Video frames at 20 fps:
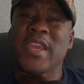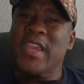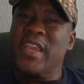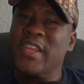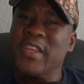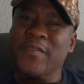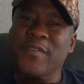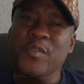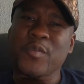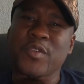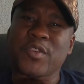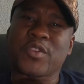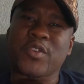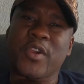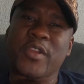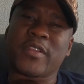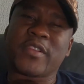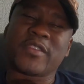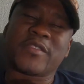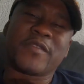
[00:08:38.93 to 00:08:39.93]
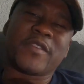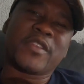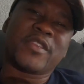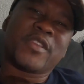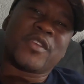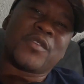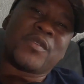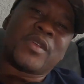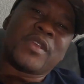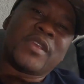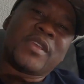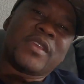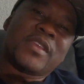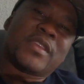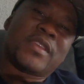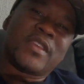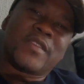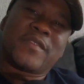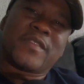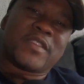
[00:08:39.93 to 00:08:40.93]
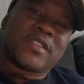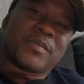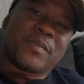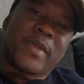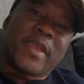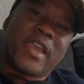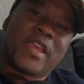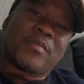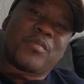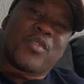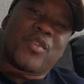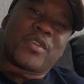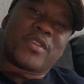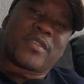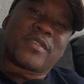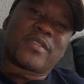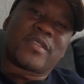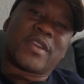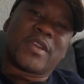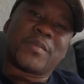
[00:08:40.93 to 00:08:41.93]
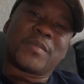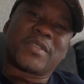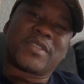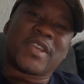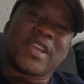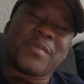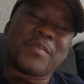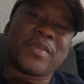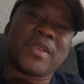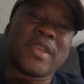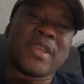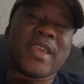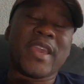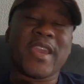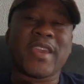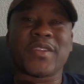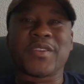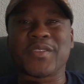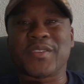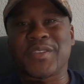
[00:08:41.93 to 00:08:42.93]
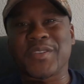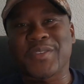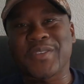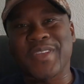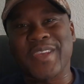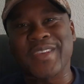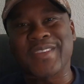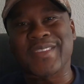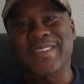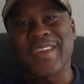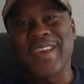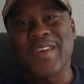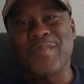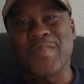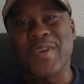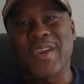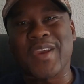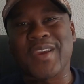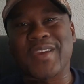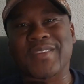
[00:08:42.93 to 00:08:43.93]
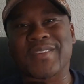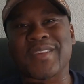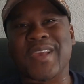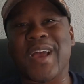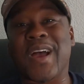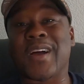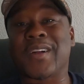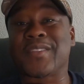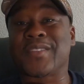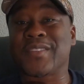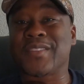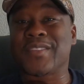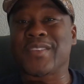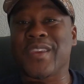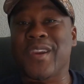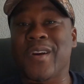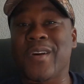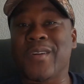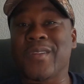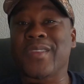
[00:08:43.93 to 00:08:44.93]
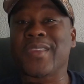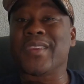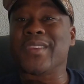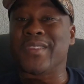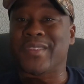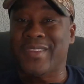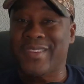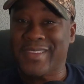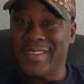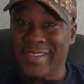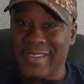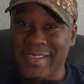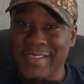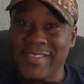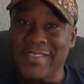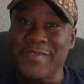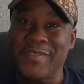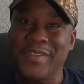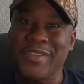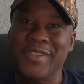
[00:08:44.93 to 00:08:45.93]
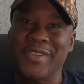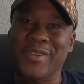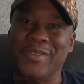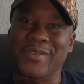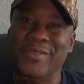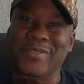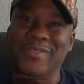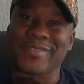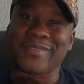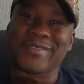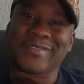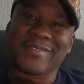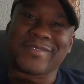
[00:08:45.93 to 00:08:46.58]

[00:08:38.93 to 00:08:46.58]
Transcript: And if you enjoyed this video, give this bad boy a thumbs up. And until next time guys, I'll see y'all in the next video.